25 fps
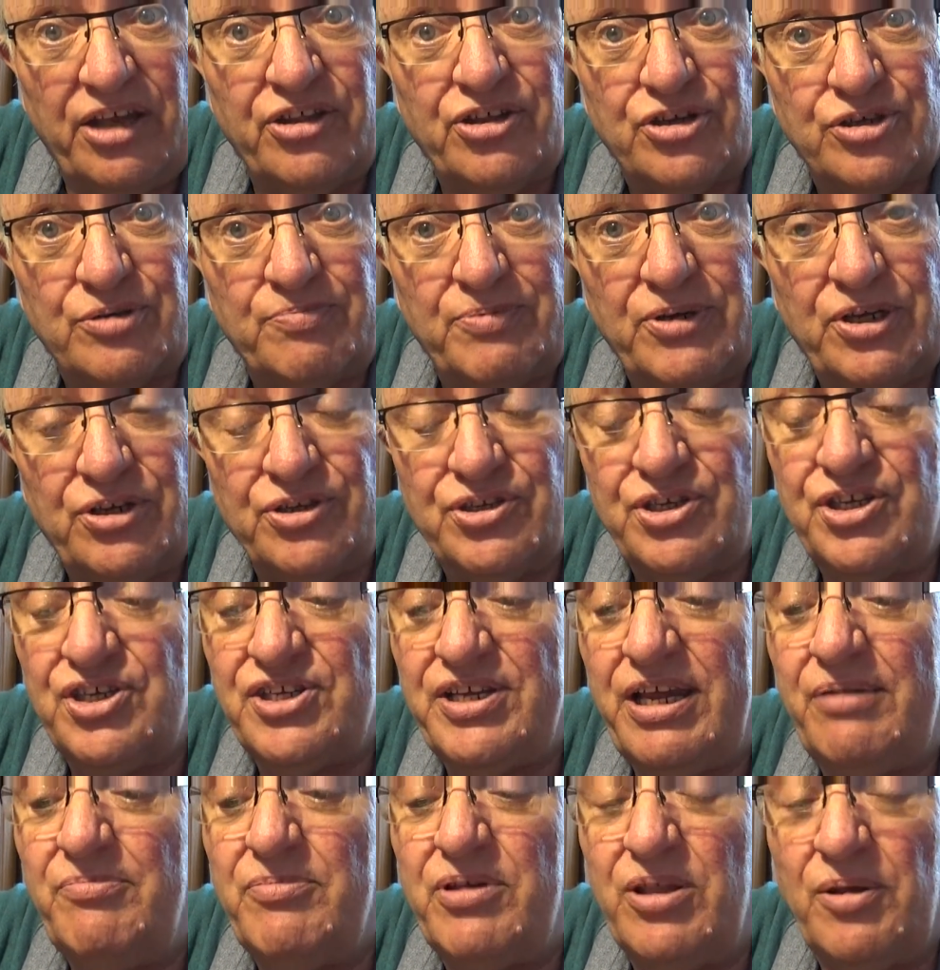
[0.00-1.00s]
others, because he
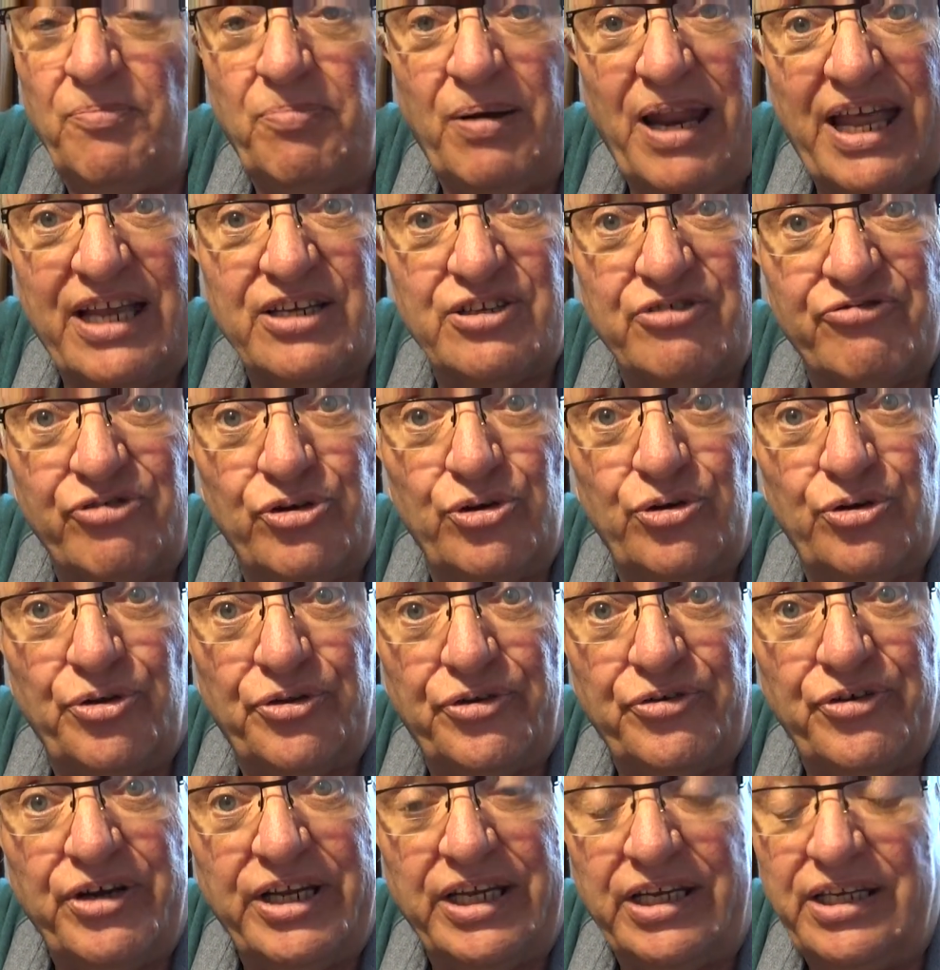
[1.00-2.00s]
sent me the plans for all
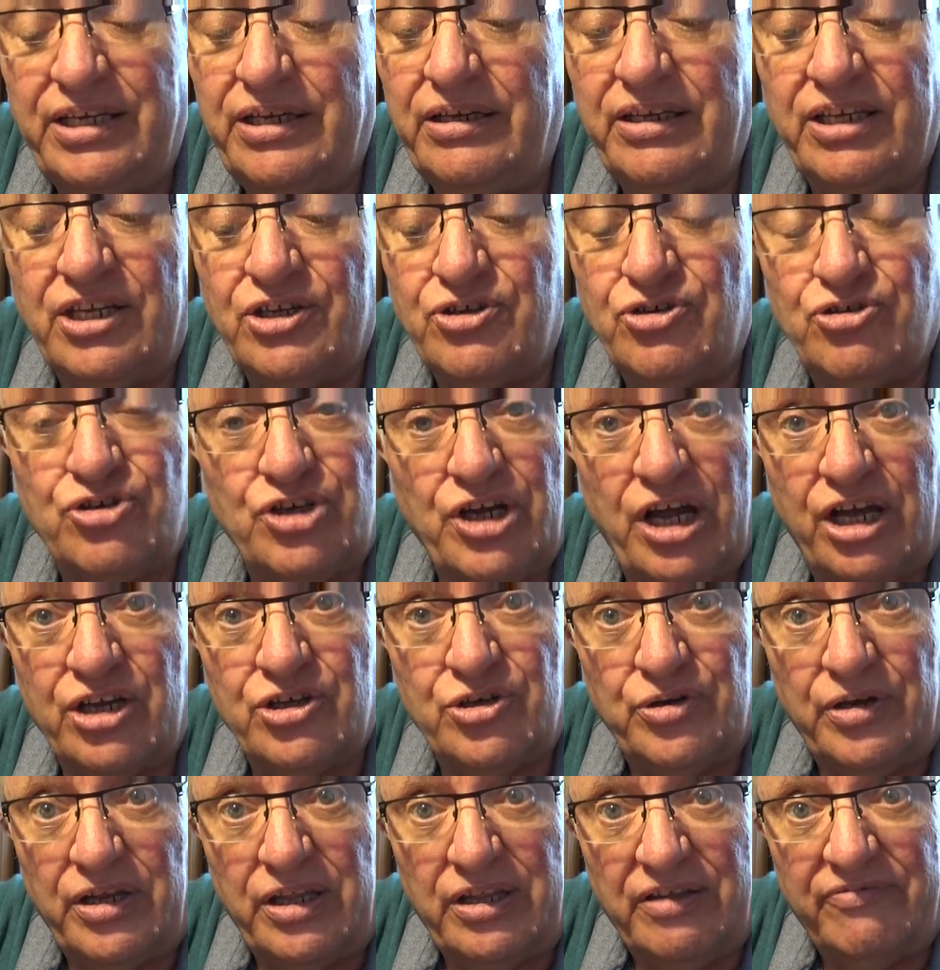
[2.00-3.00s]
three, and he doesn't
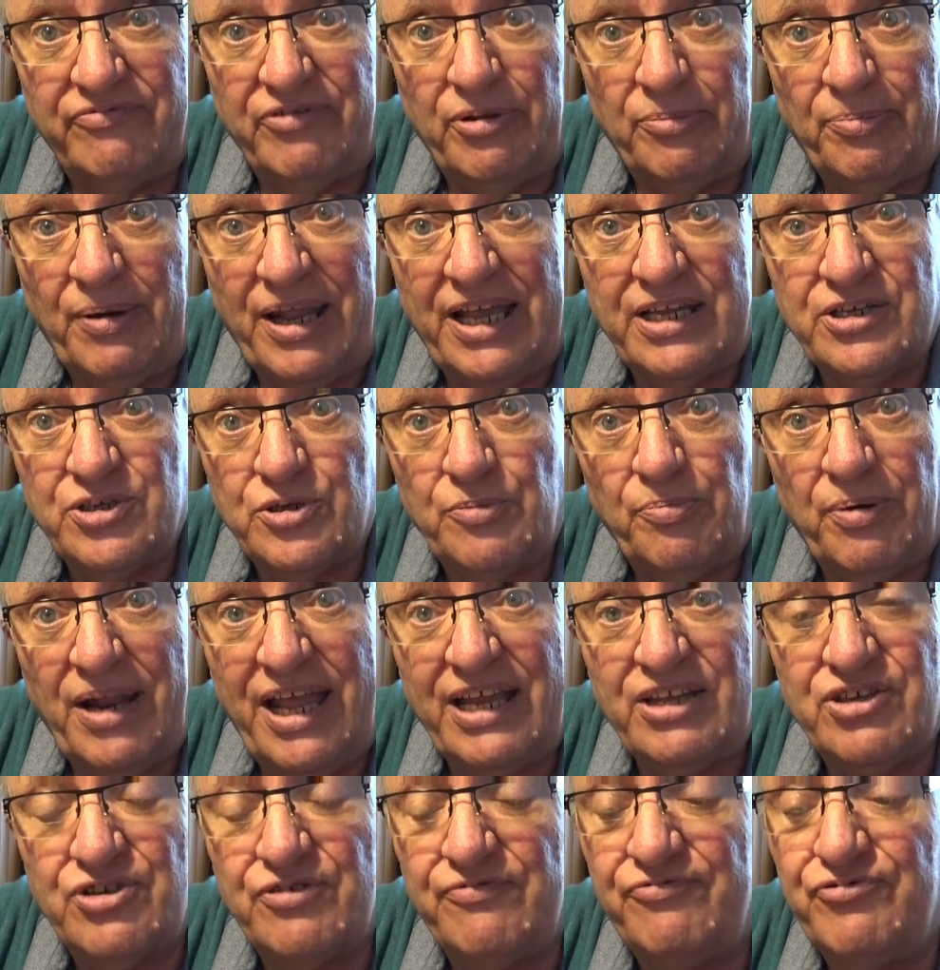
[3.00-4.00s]
charge you anything for the plans
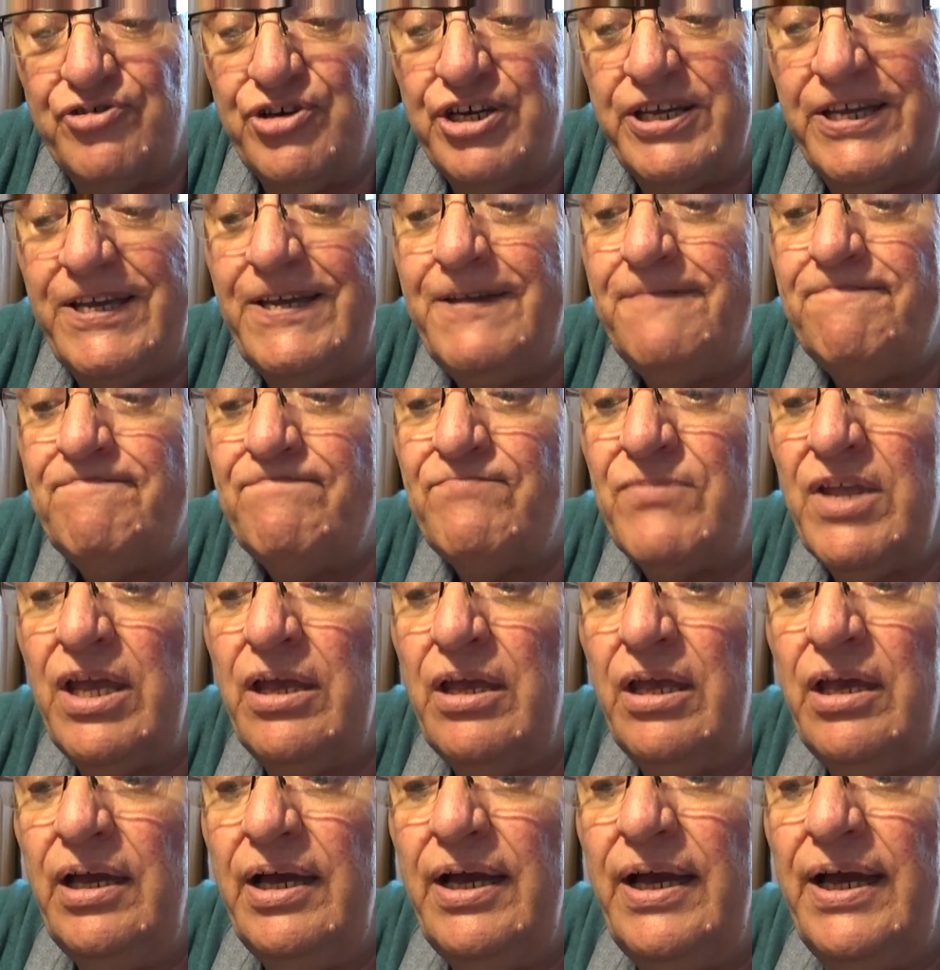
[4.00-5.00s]
are free,
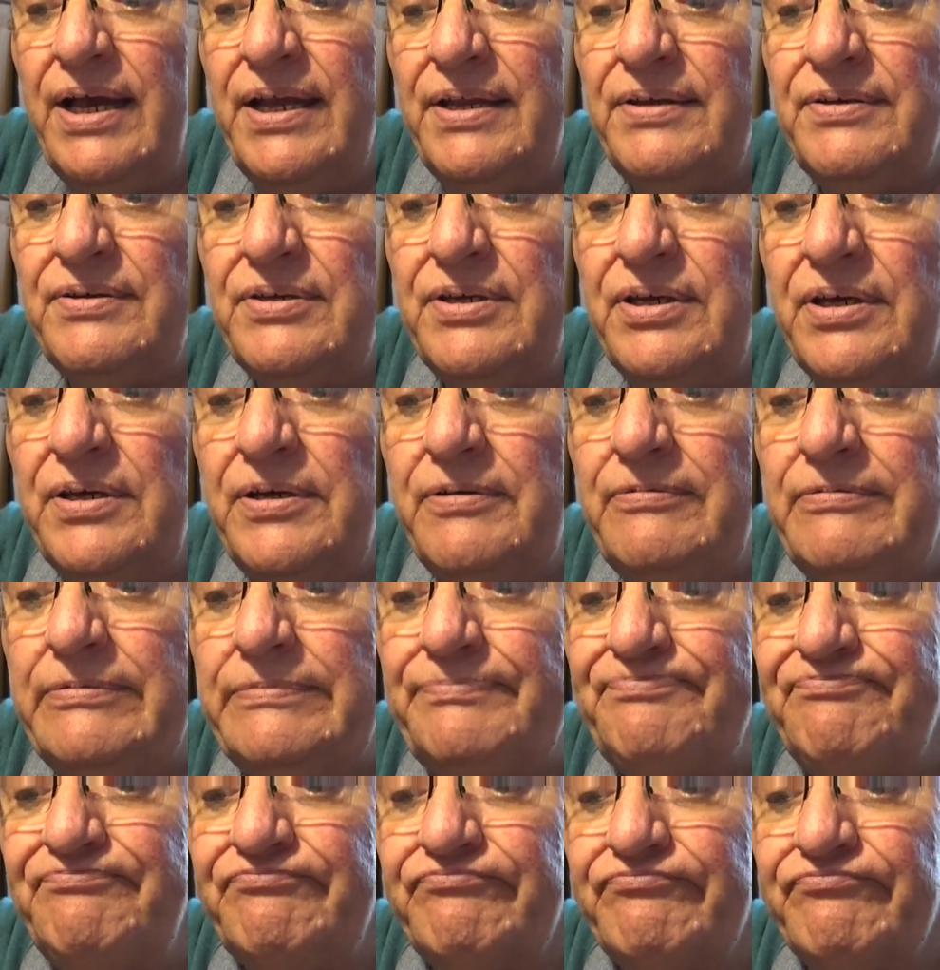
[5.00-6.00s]
and
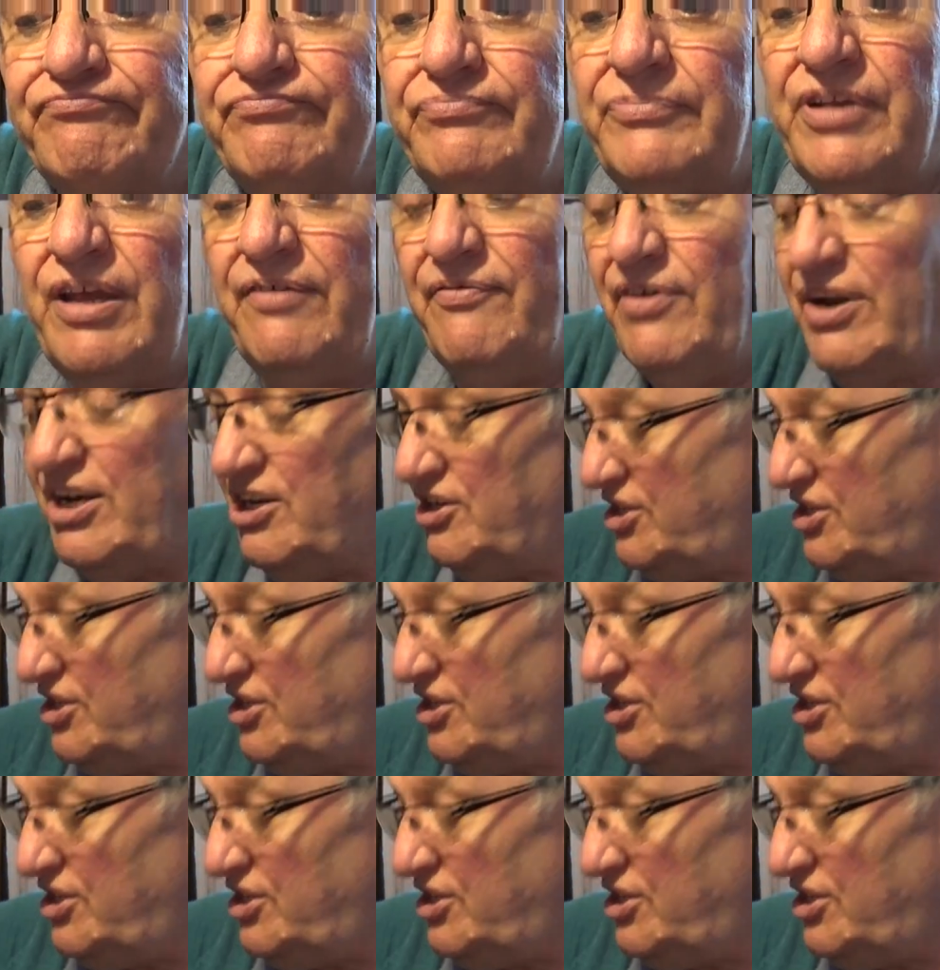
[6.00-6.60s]
they're very